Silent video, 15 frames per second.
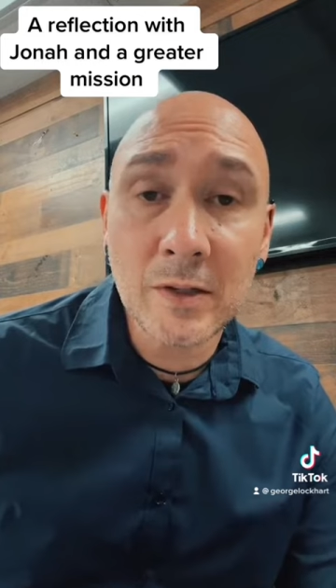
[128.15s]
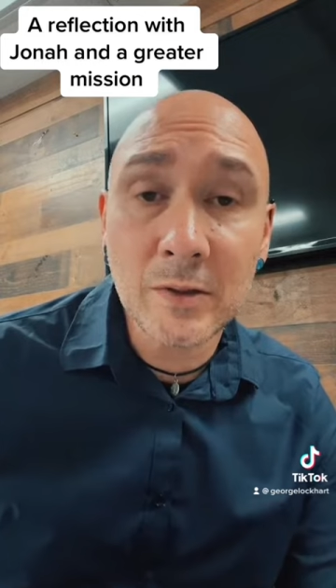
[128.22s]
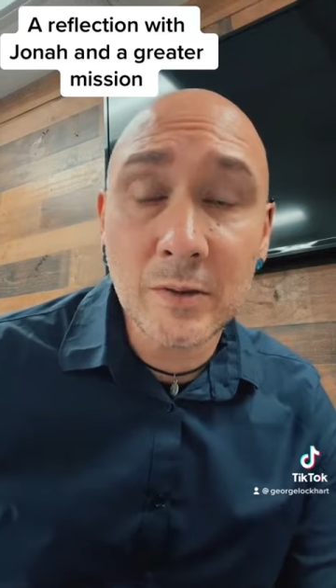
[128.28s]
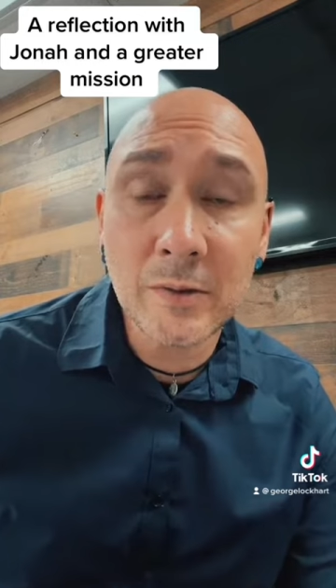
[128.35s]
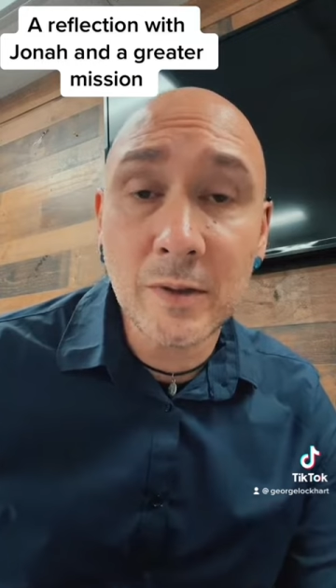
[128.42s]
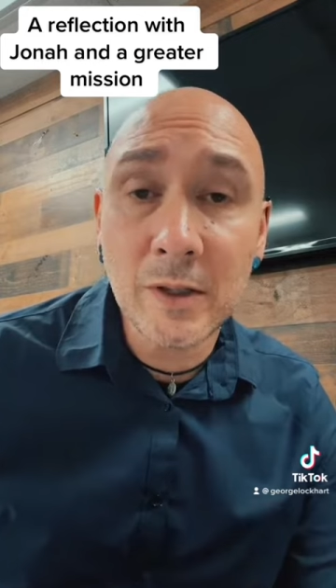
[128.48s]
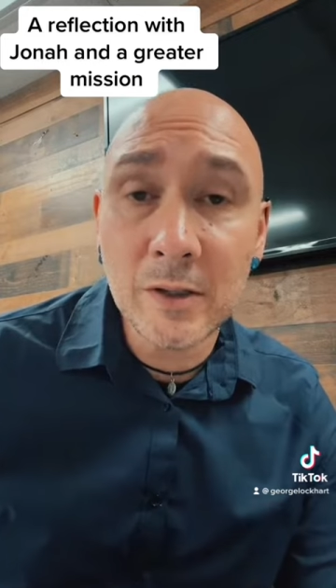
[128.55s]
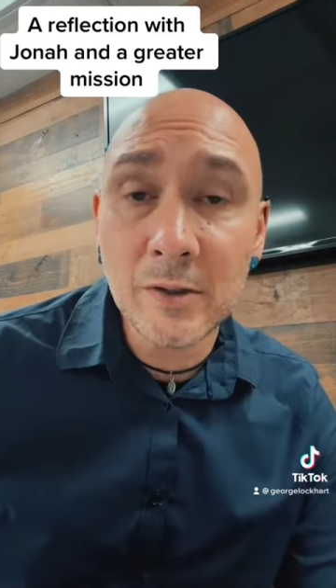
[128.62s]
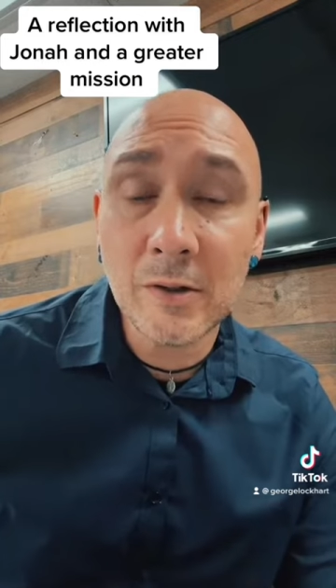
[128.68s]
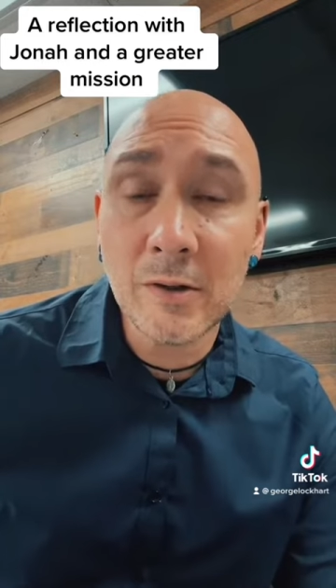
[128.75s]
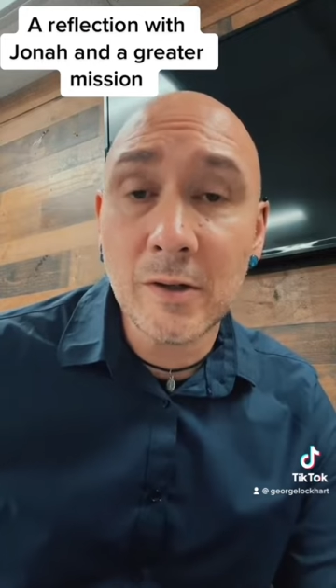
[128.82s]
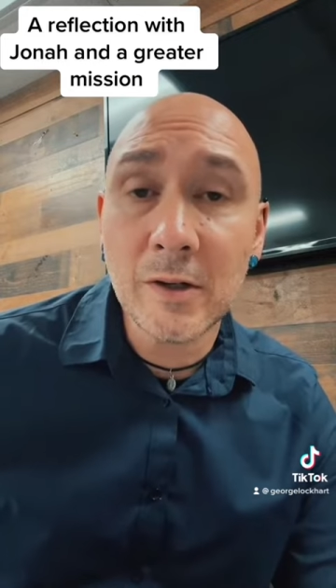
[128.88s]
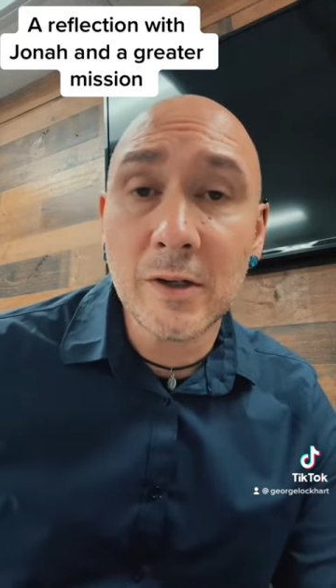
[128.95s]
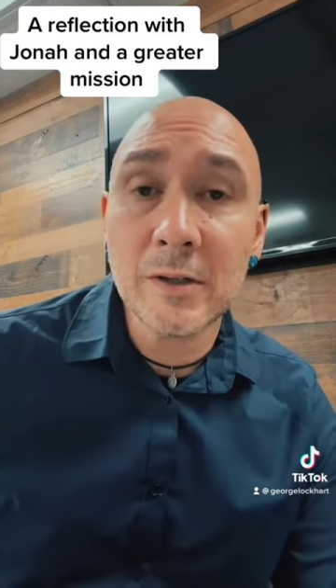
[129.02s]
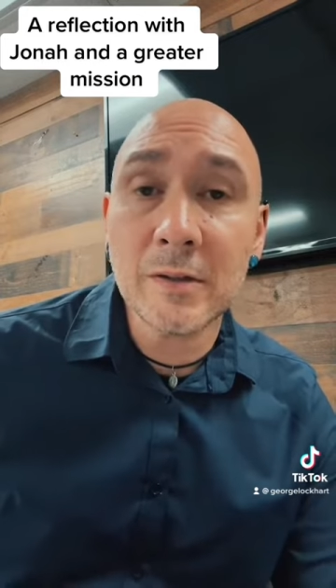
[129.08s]
do in your
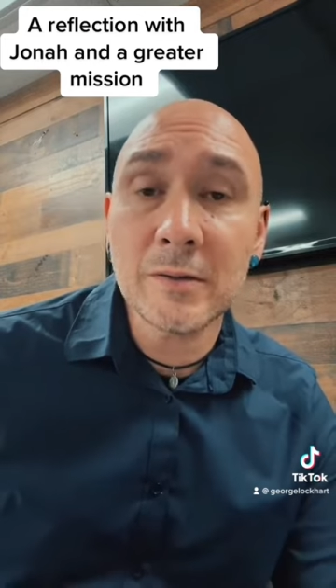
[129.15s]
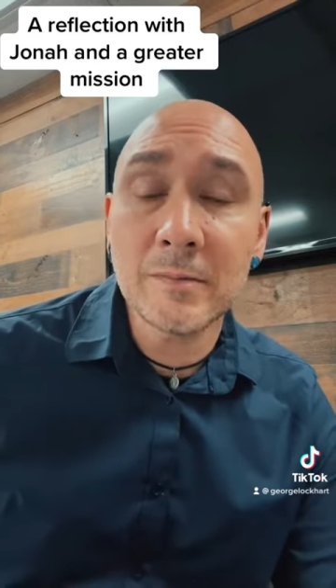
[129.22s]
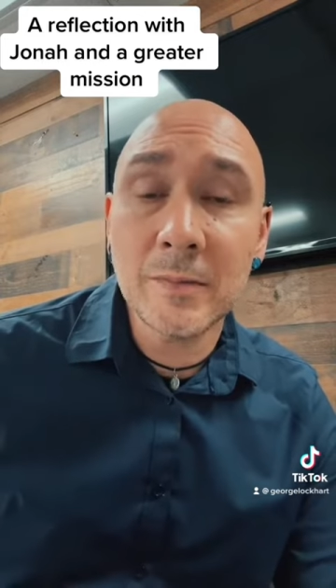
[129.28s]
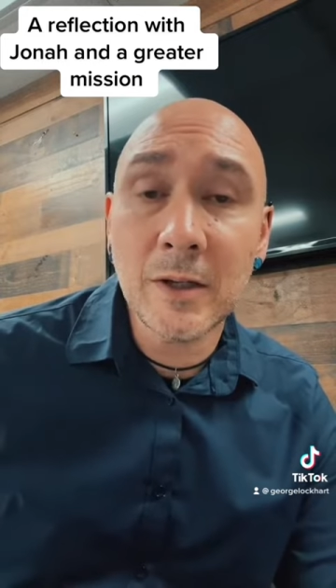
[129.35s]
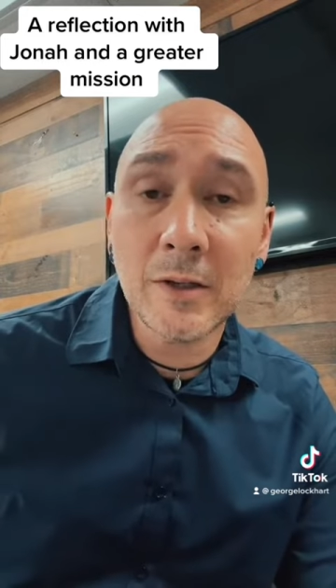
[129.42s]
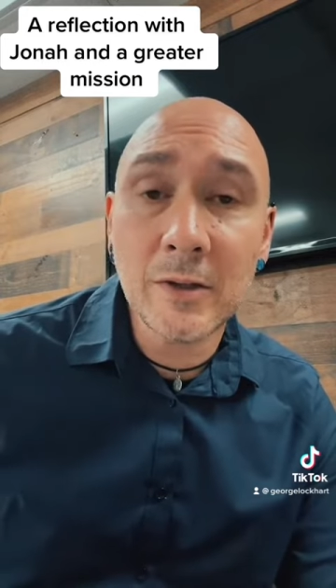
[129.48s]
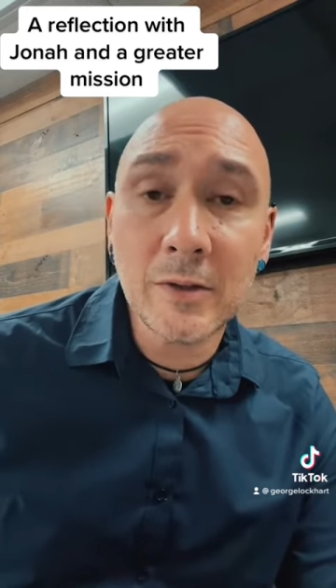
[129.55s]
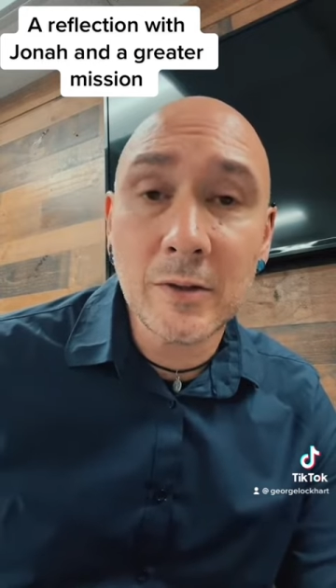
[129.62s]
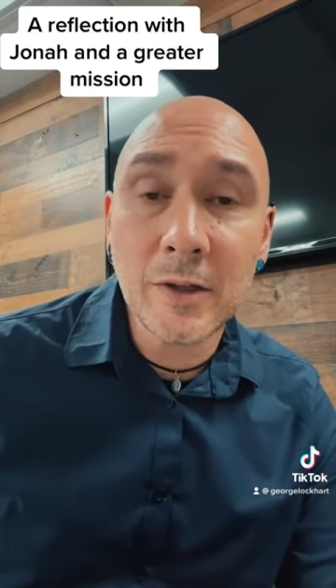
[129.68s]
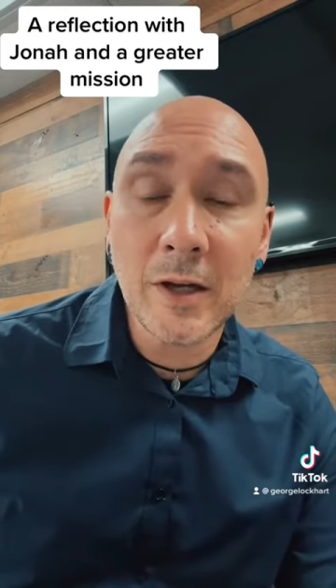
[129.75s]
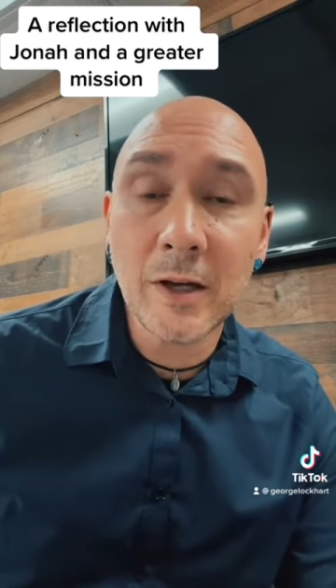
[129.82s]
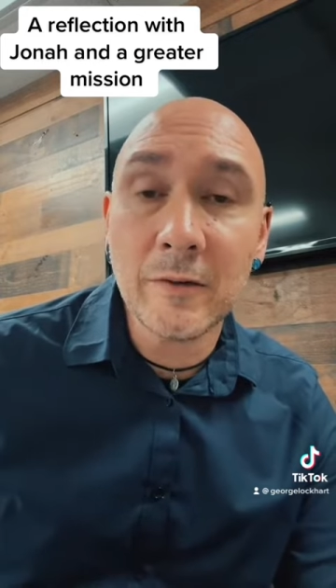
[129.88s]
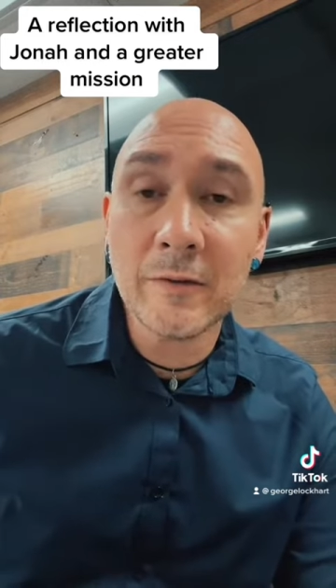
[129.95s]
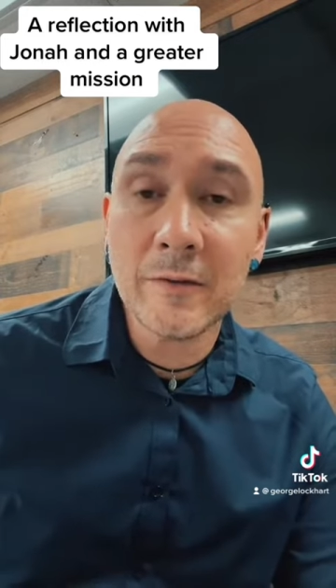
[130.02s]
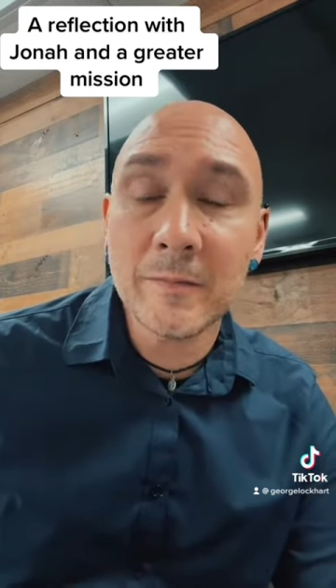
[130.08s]
heart, in your
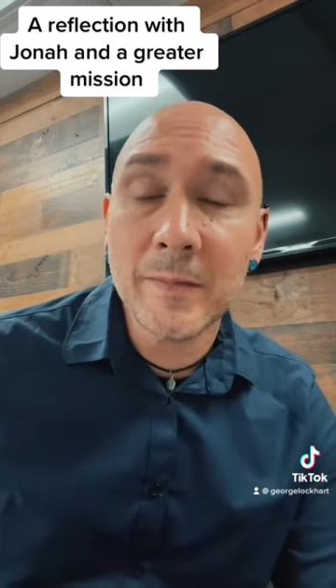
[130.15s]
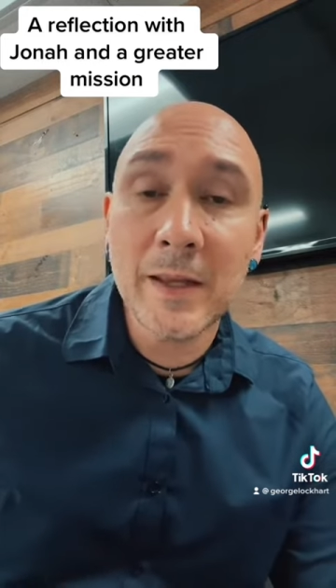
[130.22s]
life.